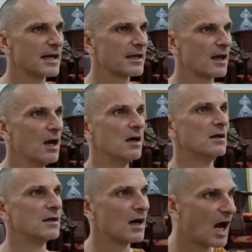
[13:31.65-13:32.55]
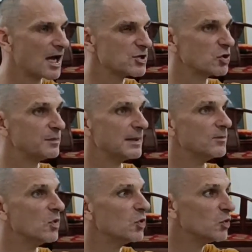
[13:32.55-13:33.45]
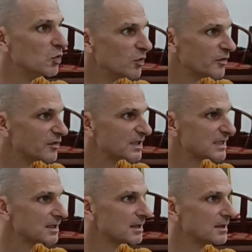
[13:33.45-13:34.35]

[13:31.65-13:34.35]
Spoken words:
like, I should be moved.